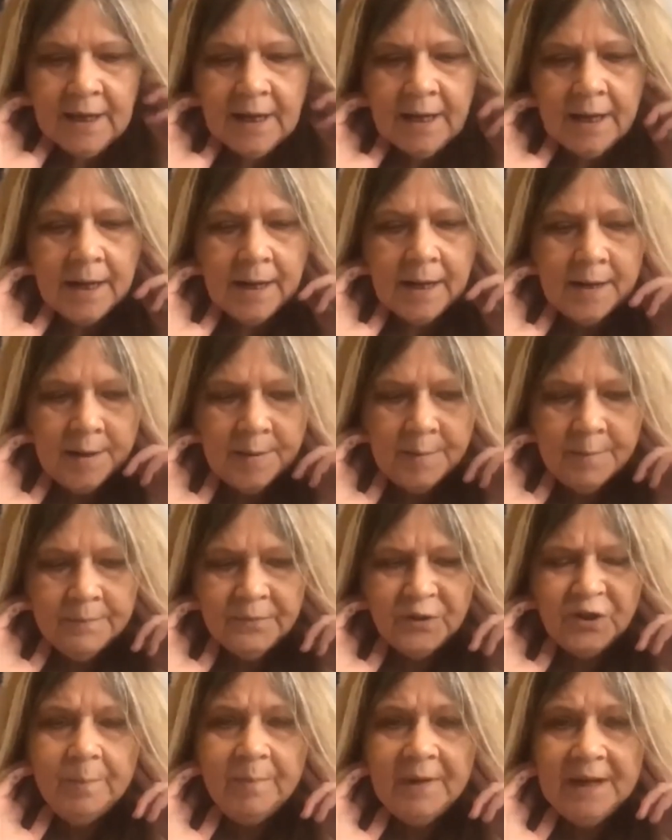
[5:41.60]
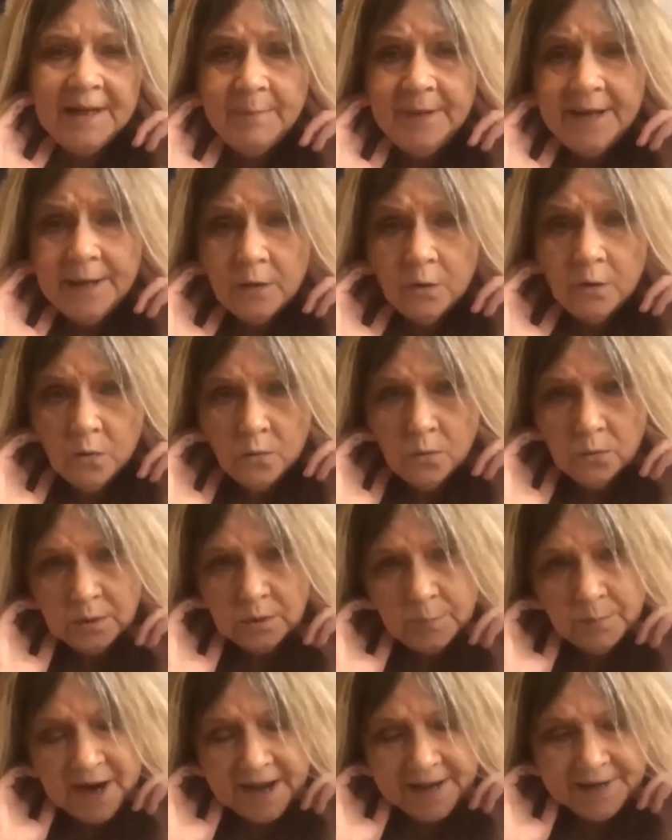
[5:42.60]
um, Tripoli being called
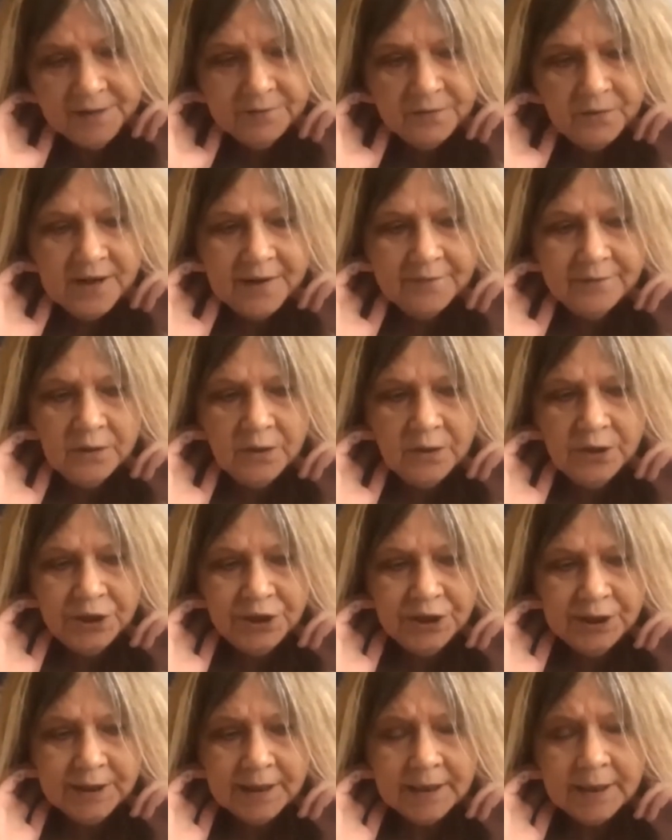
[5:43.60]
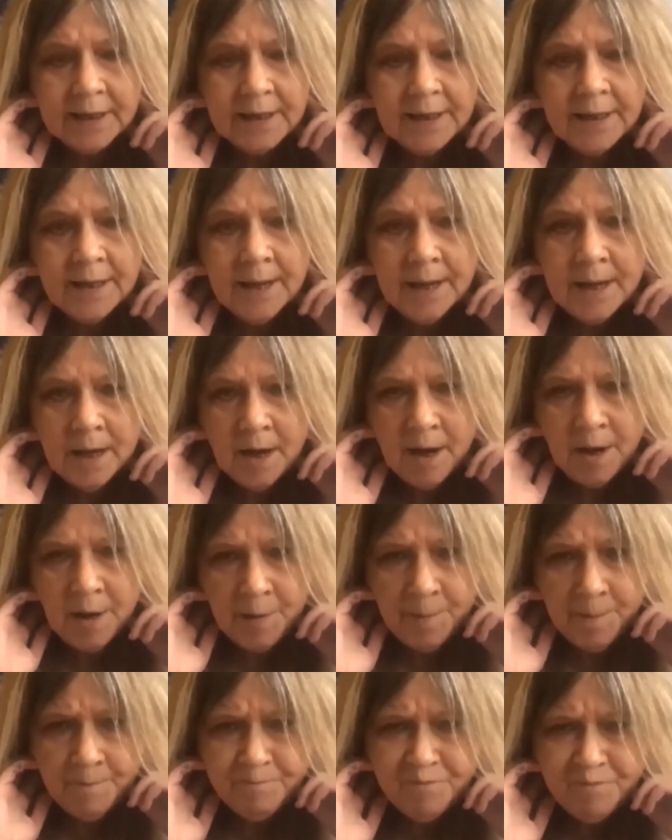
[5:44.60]
the Bride of the Revolution.
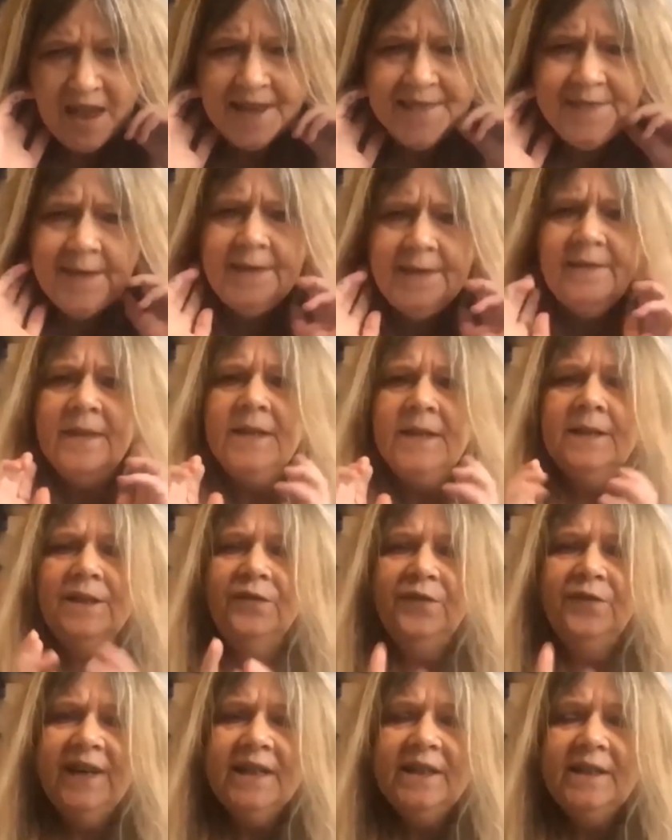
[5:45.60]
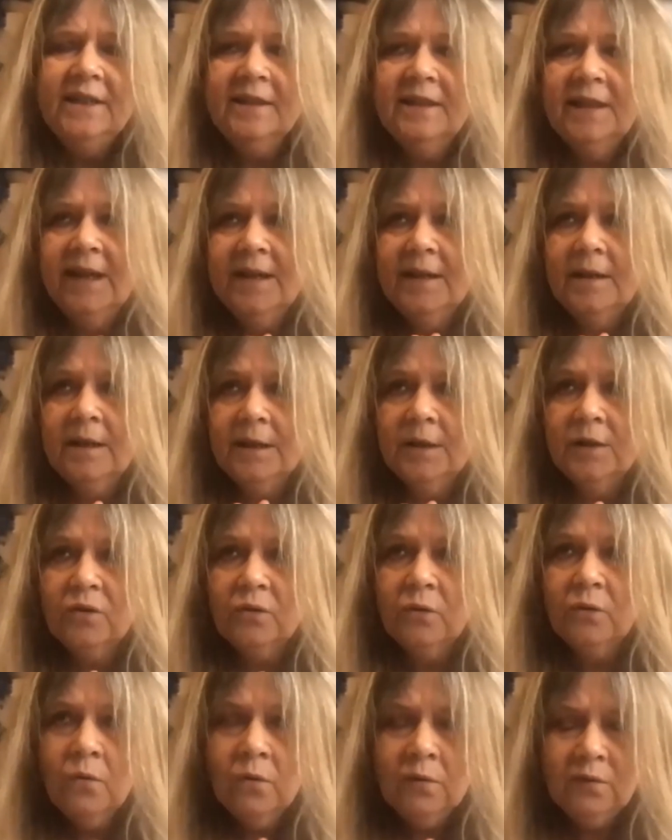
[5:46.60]
Um, I think that it's fair to say that
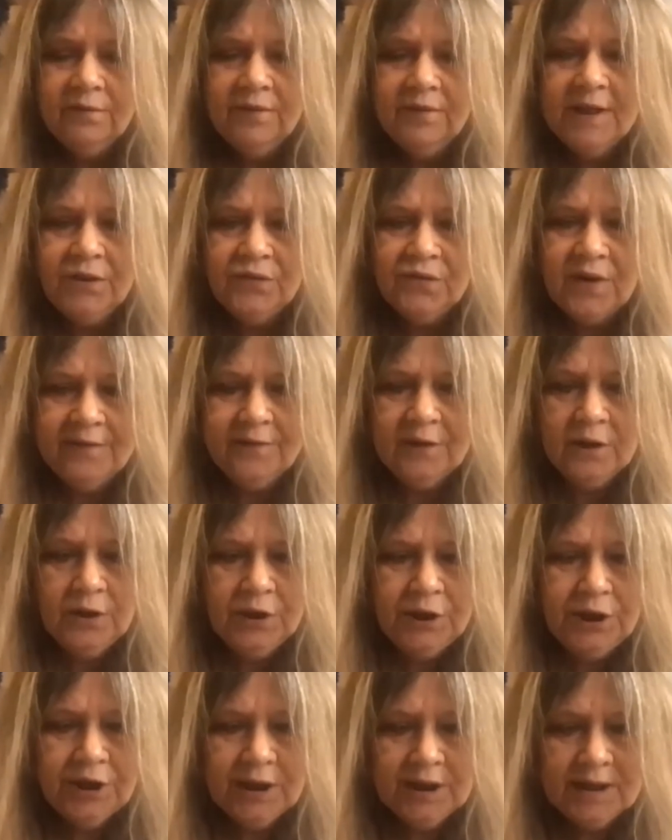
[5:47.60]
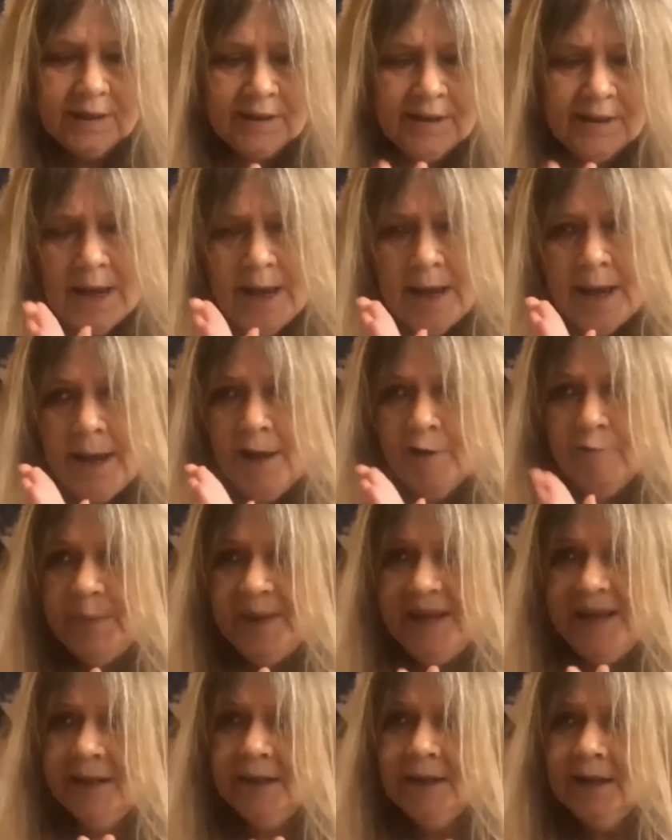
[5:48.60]
all of these revolutions have
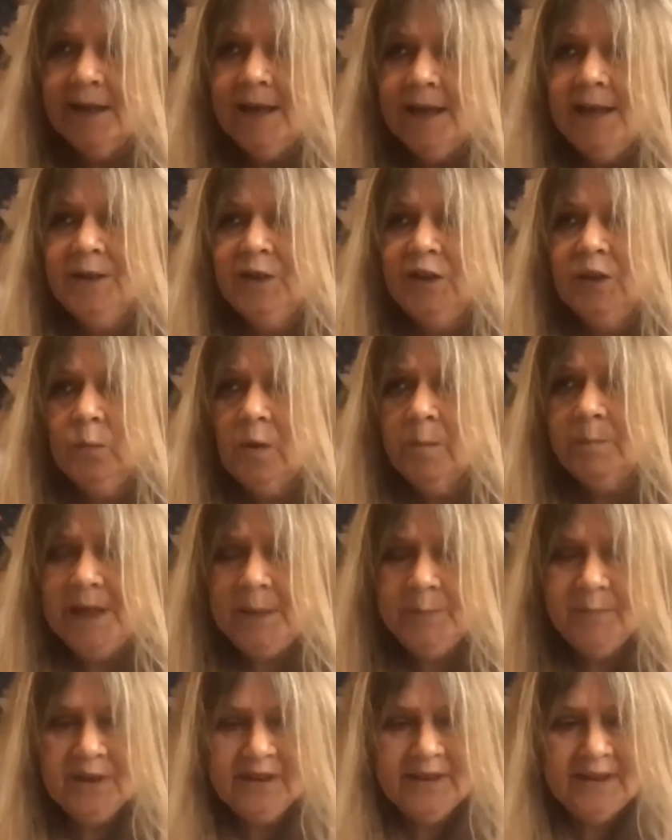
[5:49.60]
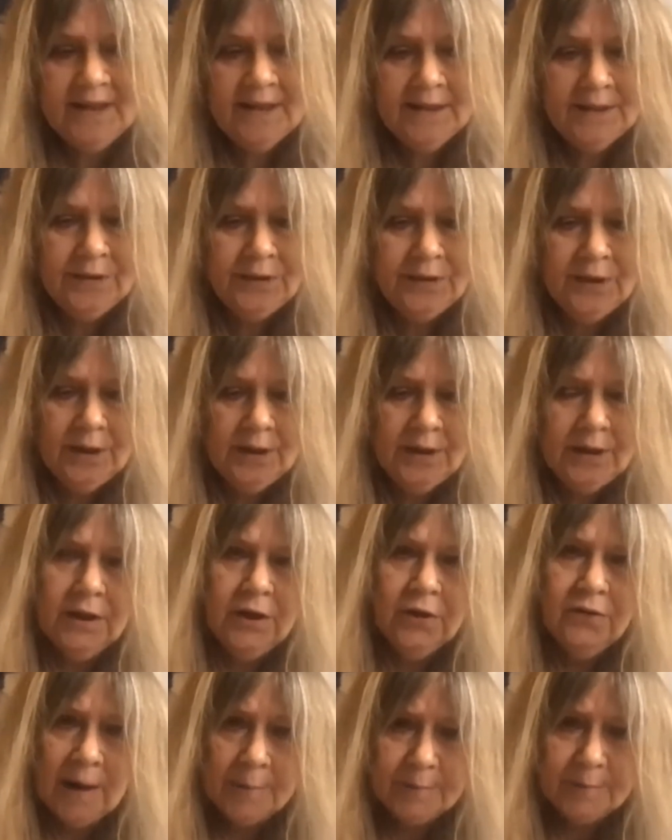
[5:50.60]
been against what people see as the
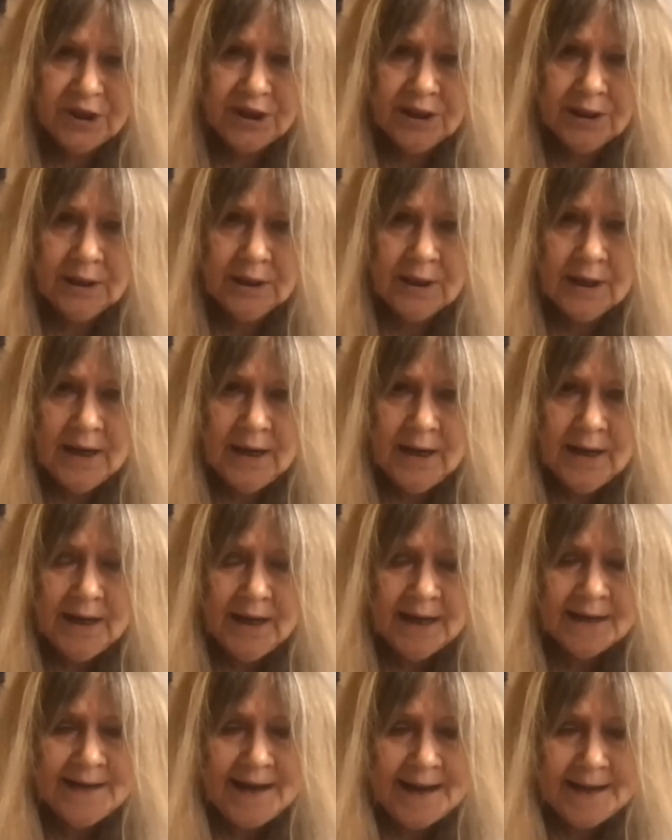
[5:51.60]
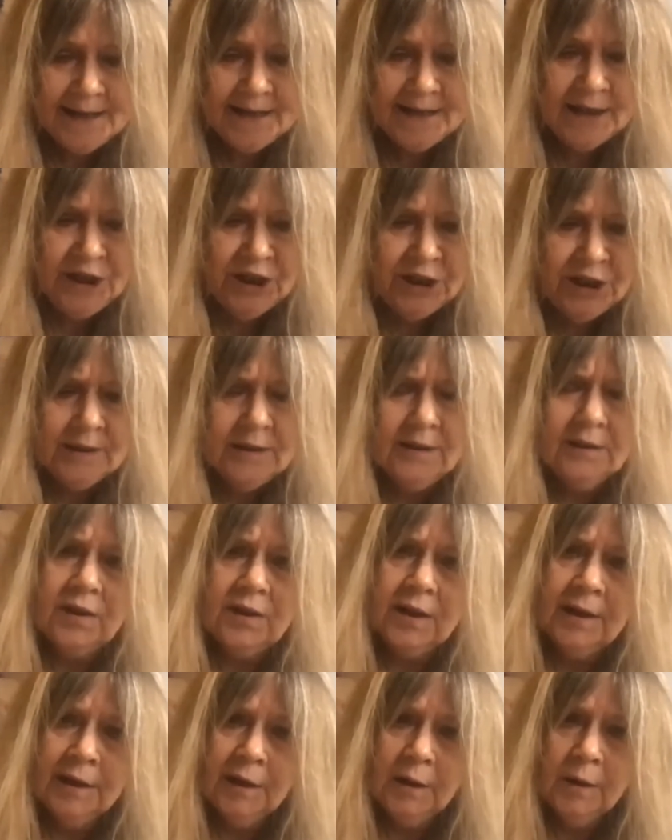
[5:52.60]
corruption a negligence
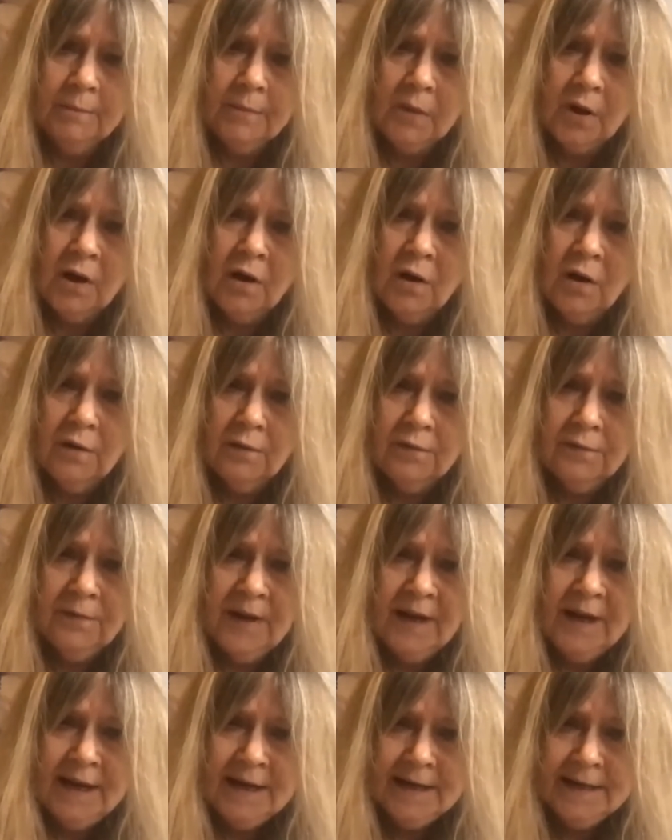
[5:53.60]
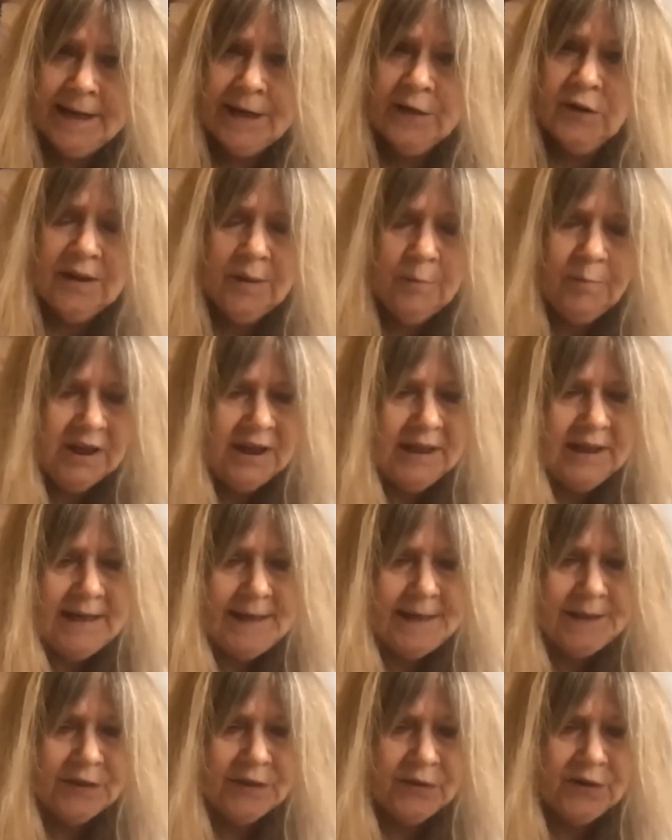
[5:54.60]
um, of neoliberal
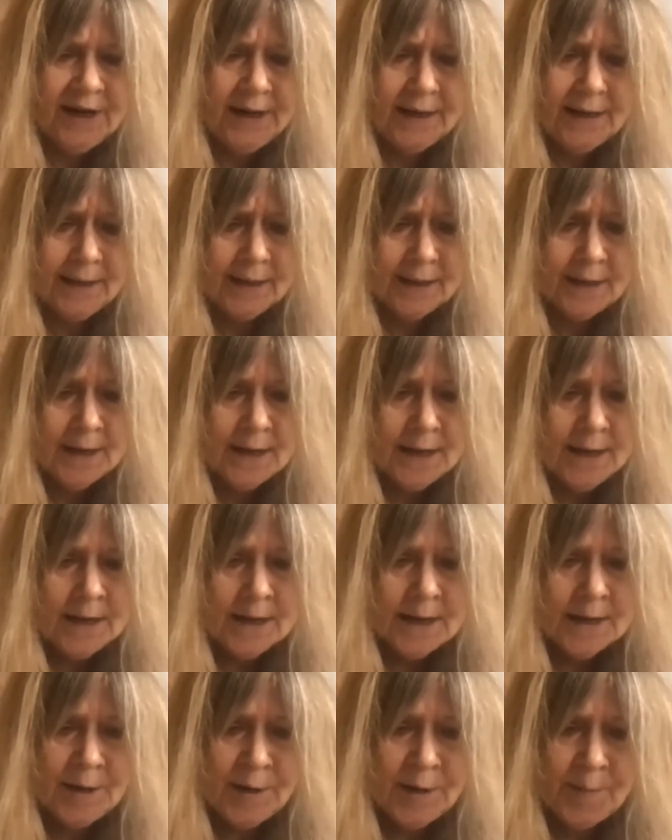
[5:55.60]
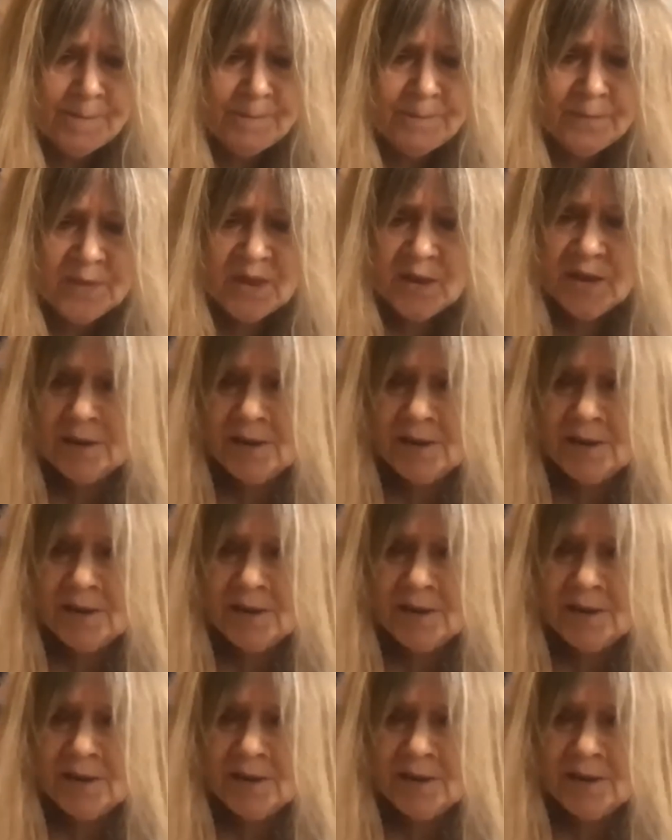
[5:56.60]
elites, really, um, th-